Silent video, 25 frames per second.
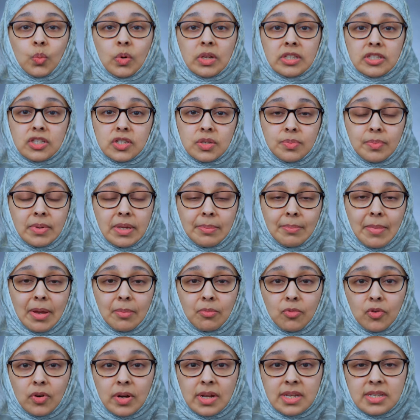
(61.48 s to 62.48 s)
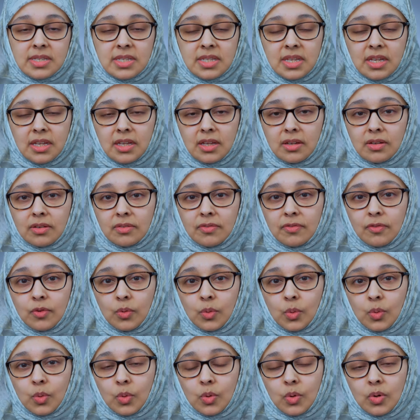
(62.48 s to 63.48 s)
want to be memorizing
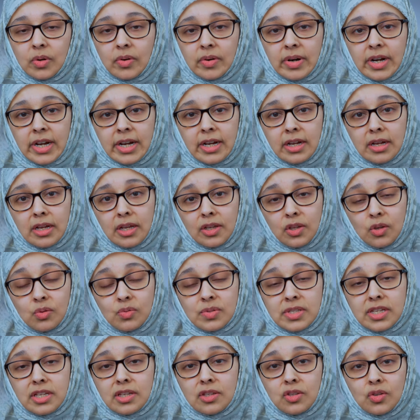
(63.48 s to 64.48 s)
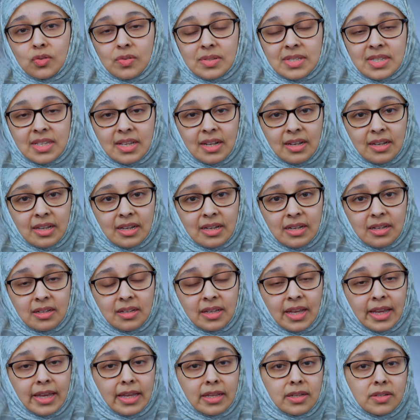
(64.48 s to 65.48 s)
for using in your salah
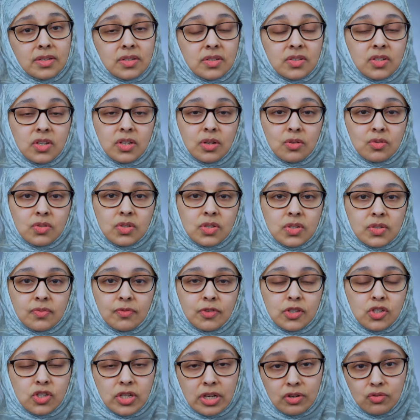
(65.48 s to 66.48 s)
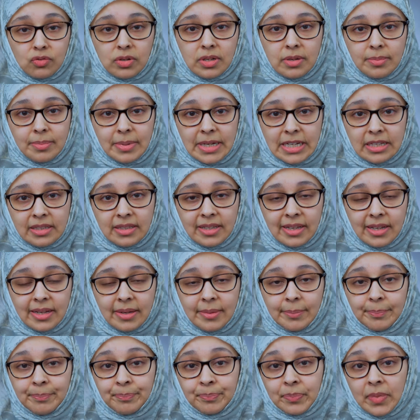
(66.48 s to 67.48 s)
and, you know, just for general ibadah.
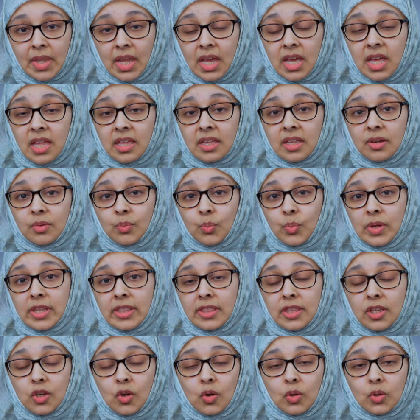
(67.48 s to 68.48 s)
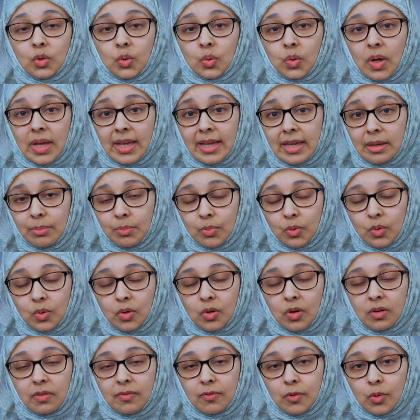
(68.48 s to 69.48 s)
With your dua
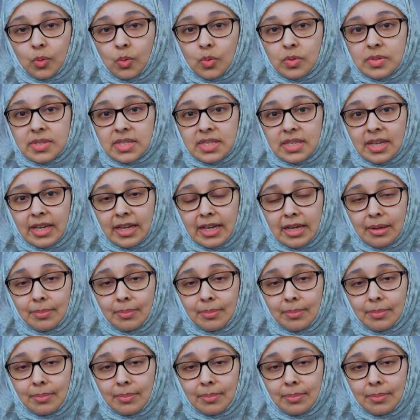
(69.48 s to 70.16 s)
book, of course,